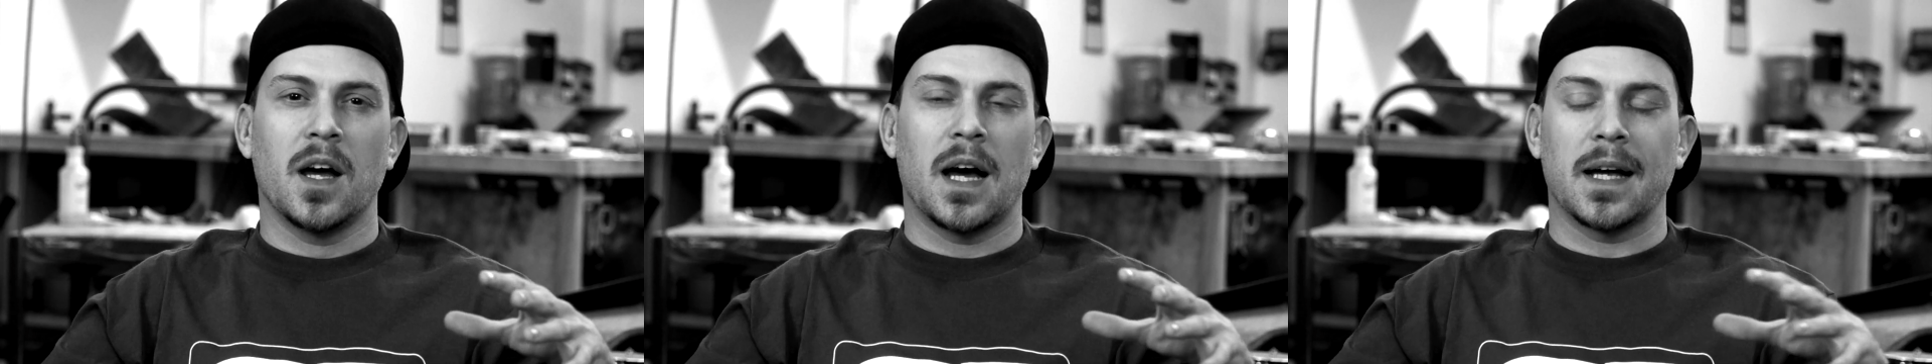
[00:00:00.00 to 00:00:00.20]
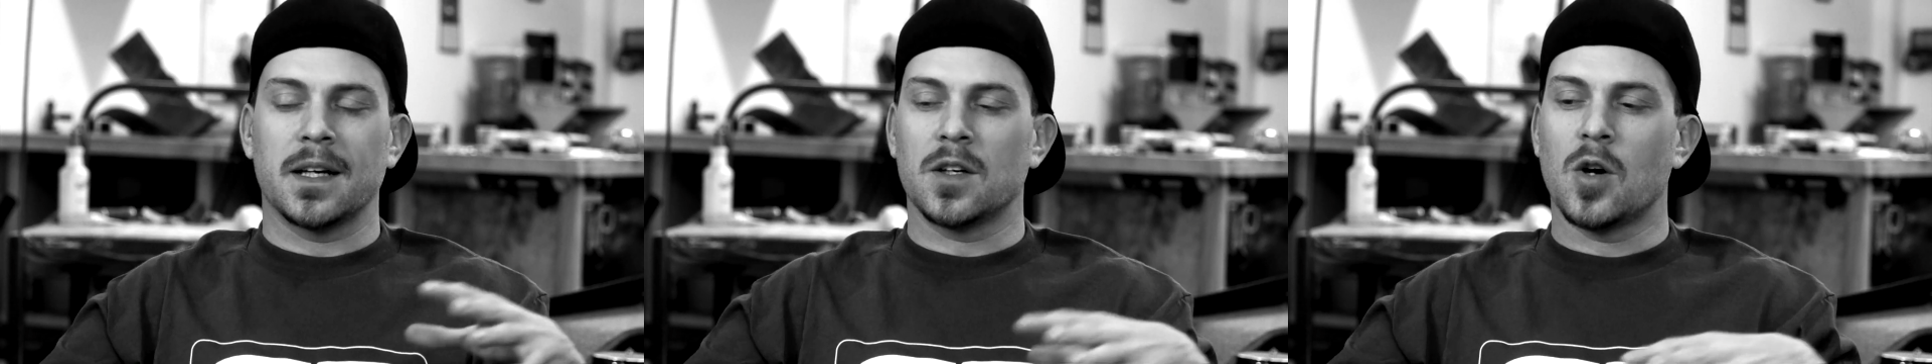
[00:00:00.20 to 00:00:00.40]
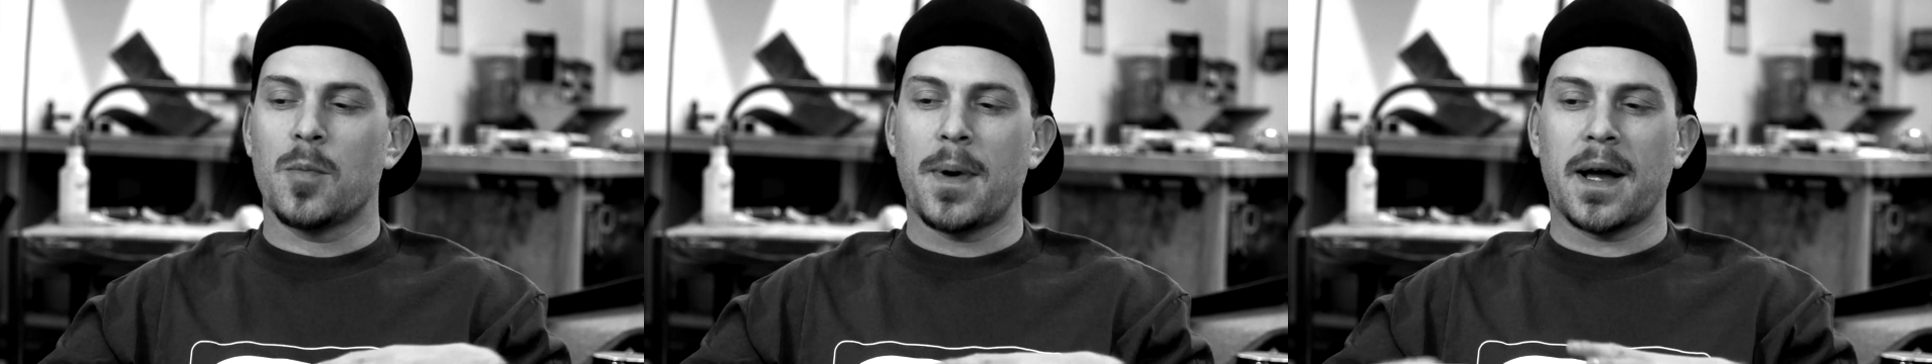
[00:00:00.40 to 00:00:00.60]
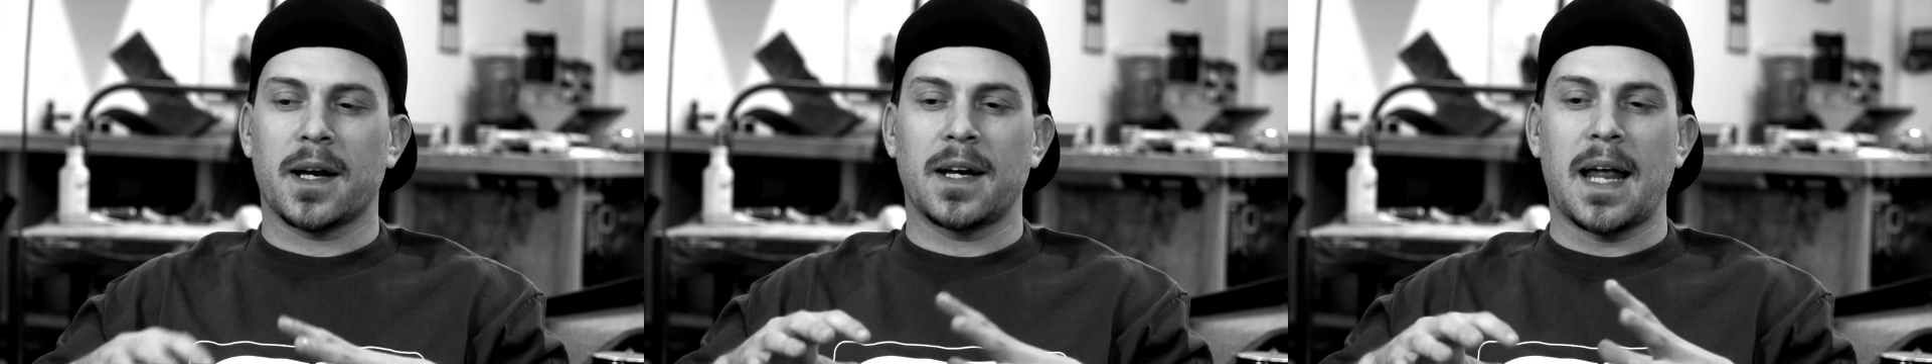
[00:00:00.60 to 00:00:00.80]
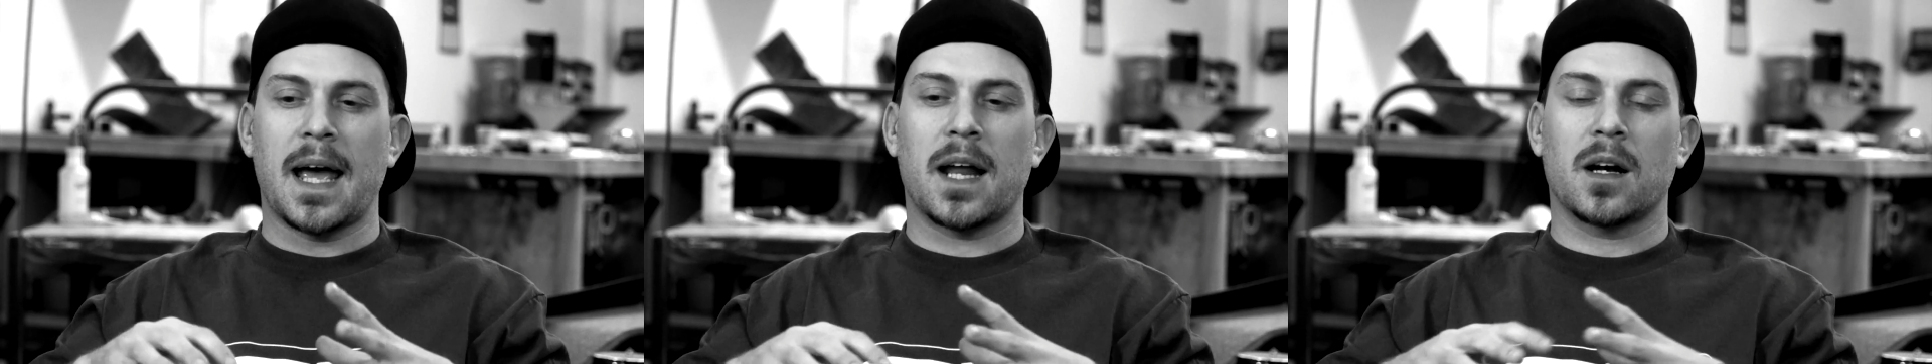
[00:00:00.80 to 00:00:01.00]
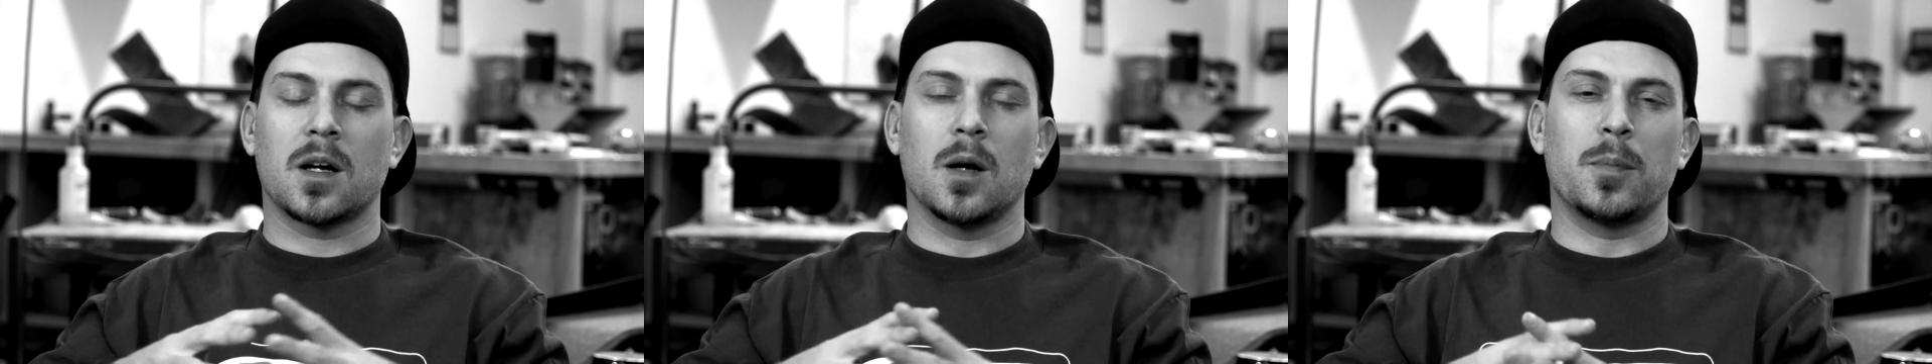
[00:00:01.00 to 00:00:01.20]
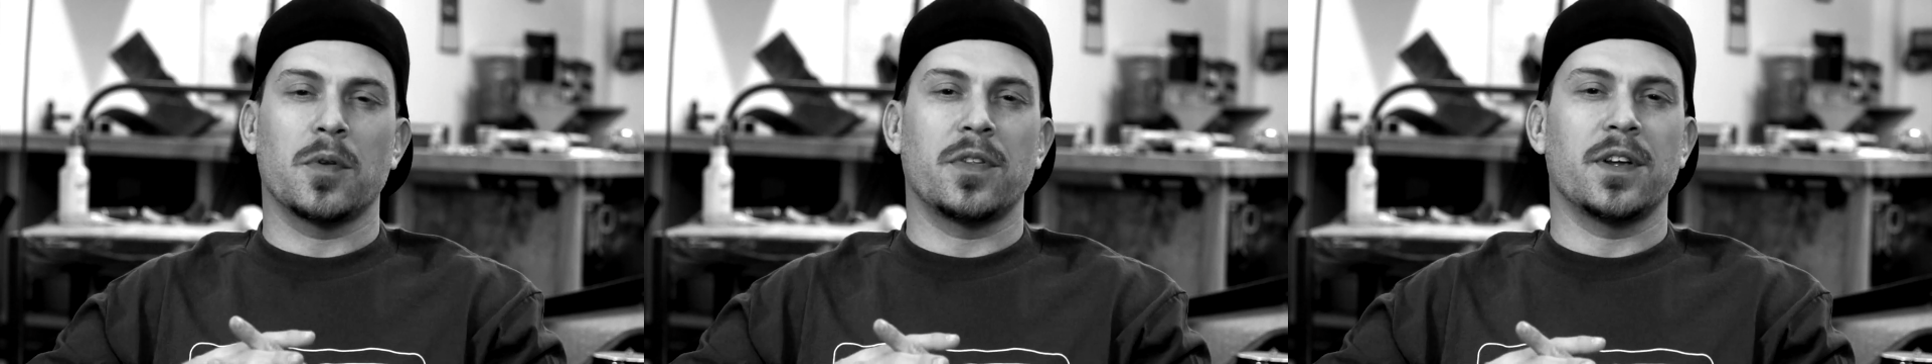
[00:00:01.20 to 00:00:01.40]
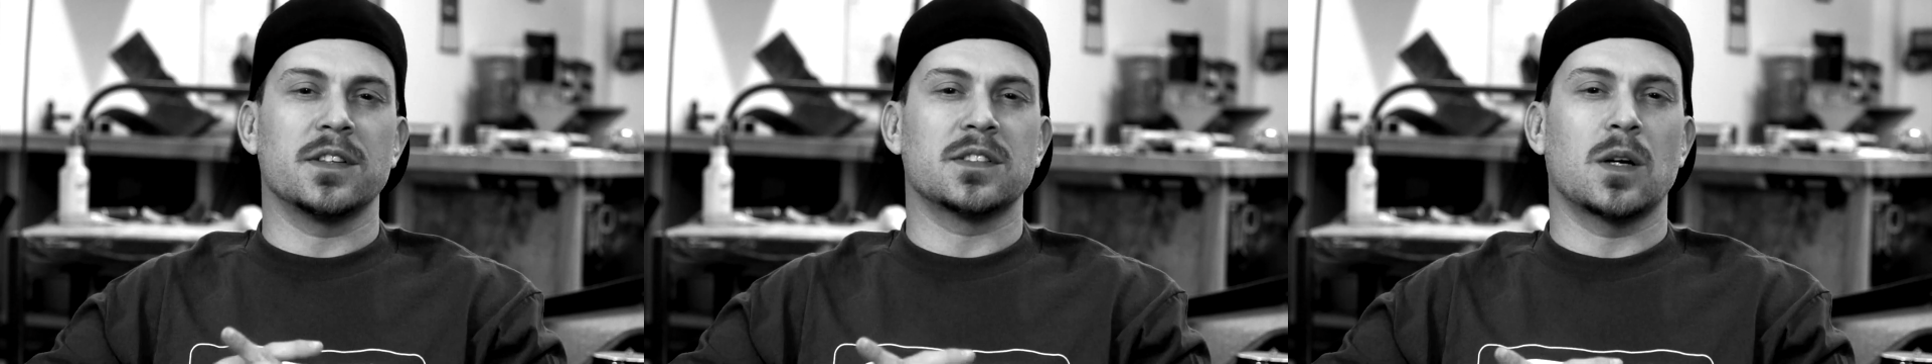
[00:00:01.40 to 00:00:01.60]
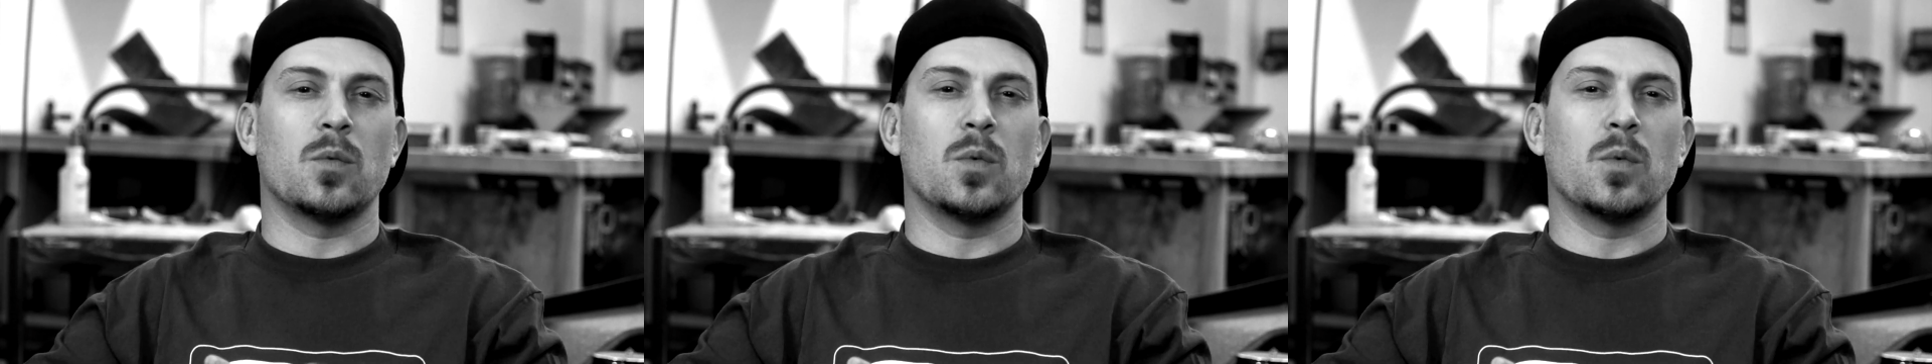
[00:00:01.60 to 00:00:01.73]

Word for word: I can go back and add a couple things I